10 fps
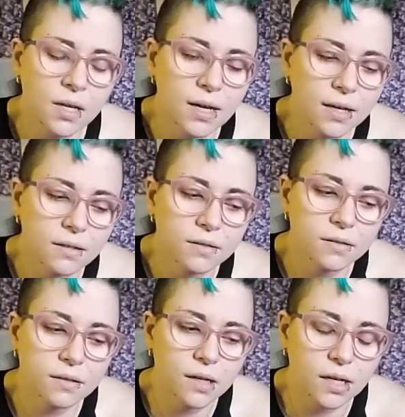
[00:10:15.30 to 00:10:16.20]
And
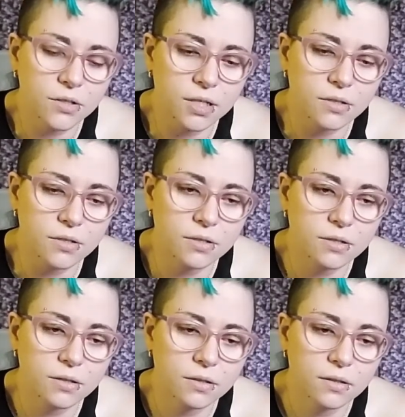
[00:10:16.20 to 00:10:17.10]
I just
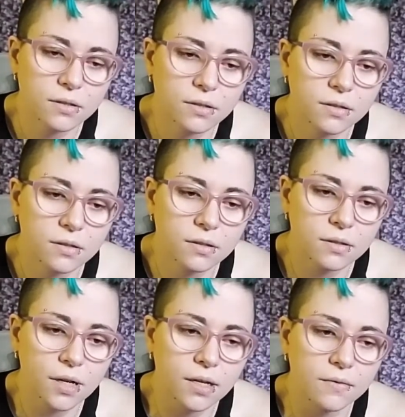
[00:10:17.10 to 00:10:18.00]

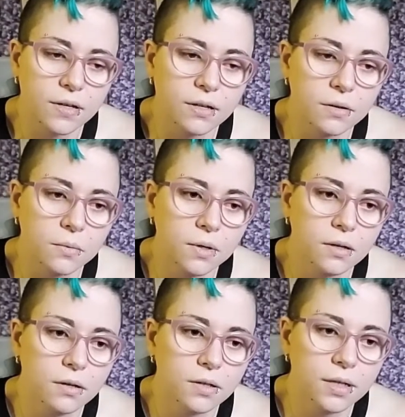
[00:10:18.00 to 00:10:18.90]
kind of hit a
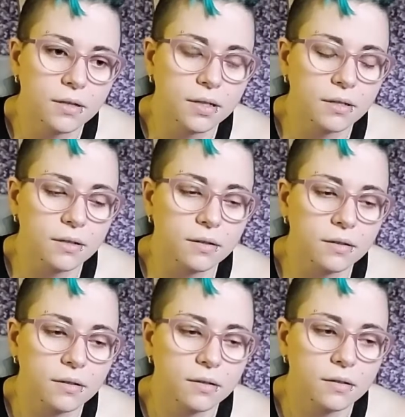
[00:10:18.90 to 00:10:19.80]
wall, and then
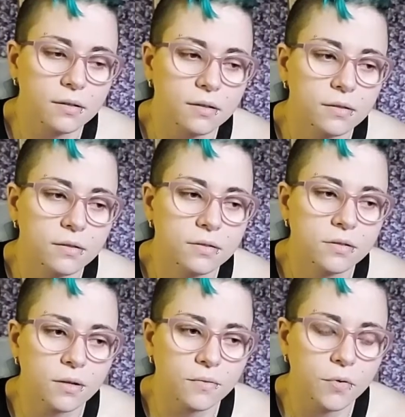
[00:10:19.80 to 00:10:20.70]

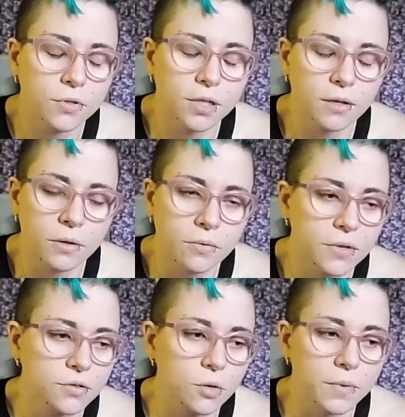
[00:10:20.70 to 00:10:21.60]
started focusing on other
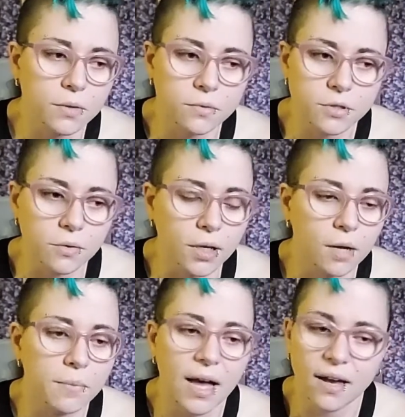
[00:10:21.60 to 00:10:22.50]
things, hoping it would slowly come
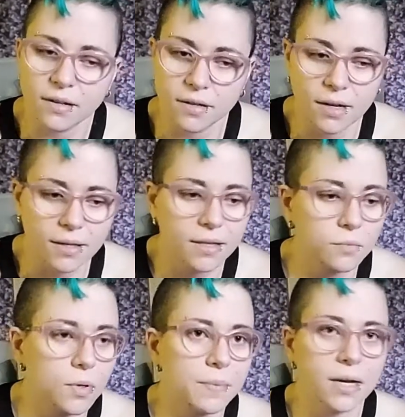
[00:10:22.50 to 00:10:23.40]
back, and then I
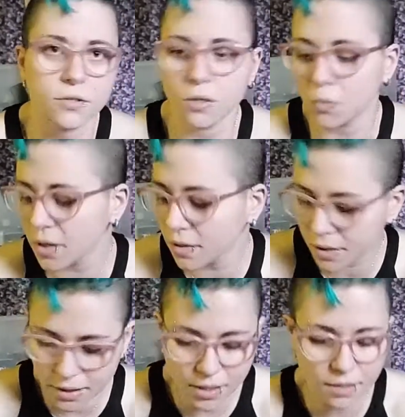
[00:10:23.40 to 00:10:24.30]
went back and started working
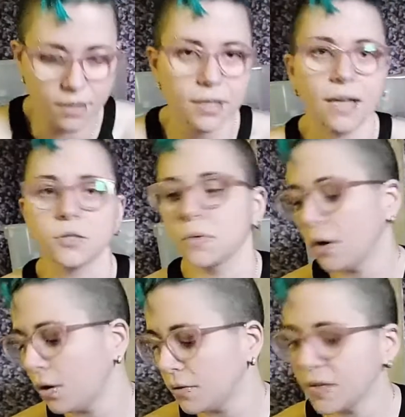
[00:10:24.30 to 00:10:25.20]
on it again, and that's when
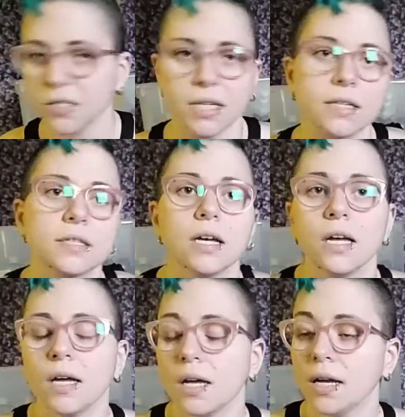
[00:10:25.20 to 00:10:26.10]
all of this hit,
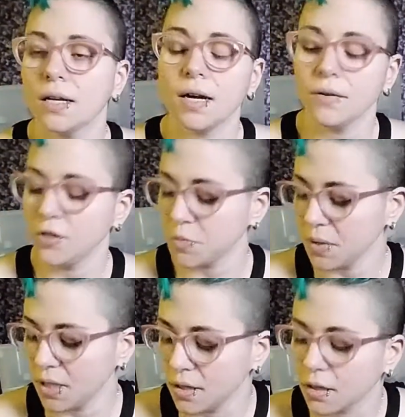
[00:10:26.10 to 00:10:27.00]
and I've just
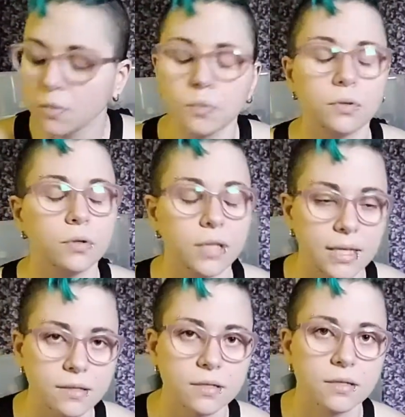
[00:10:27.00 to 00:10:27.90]
been in a
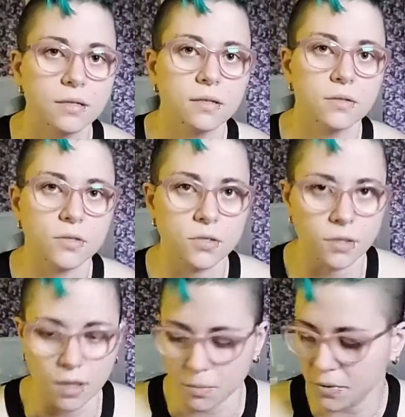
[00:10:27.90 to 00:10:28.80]
complete
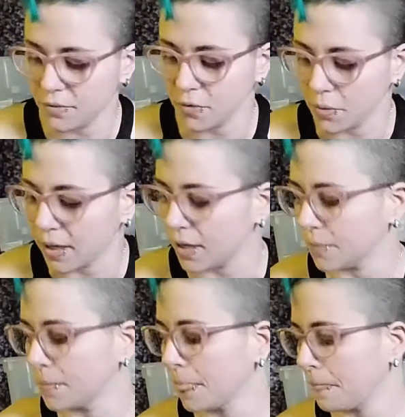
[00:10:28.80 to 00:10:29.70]
slump for writing.